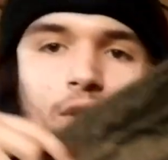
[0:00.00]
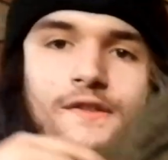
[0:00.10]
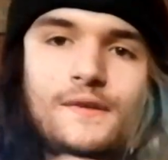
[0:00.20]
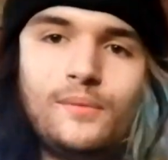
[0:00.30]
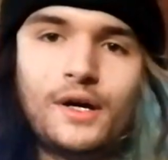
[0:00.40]

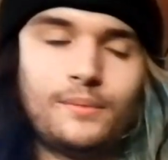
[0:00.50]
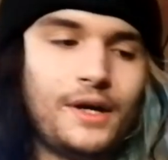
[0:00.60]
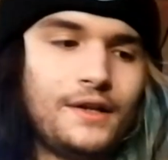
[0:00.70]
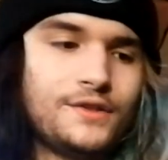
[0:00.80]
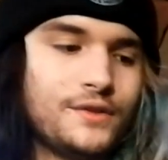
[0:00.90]
Manson back
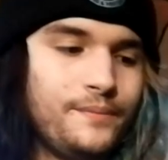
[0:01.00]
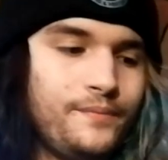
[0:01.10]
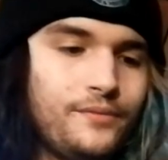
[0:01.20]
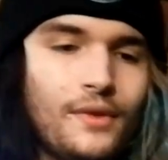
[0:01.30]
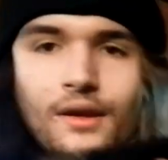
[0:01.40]
patch.
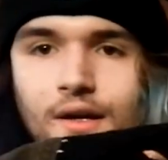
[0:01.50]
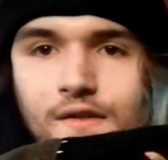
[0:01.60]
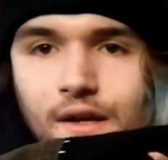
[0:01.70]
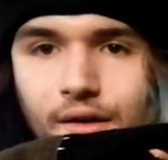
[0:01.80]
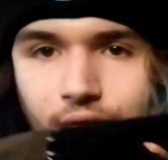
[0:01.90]

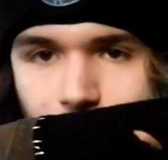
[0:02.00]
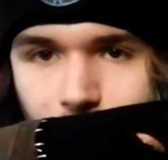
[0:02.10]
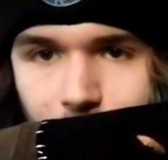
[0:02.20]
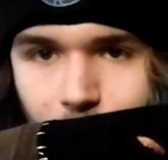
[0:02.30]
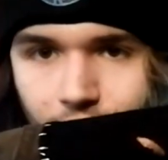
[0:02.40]
I thought it looked
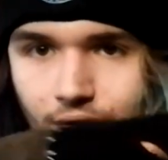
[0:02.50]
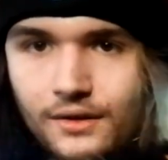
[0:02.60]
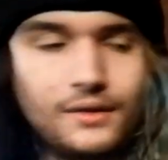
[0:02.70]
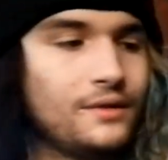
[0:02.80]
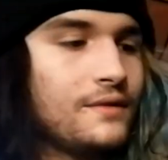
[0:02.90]
creepy,
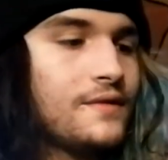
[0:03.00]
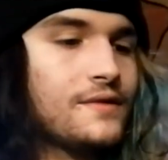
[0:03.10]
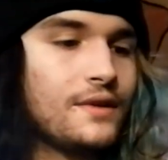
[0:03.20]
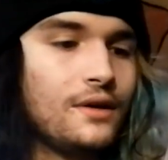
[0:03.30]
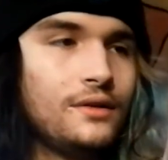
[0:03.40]

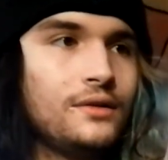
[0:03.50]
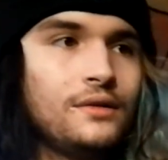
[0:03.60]
so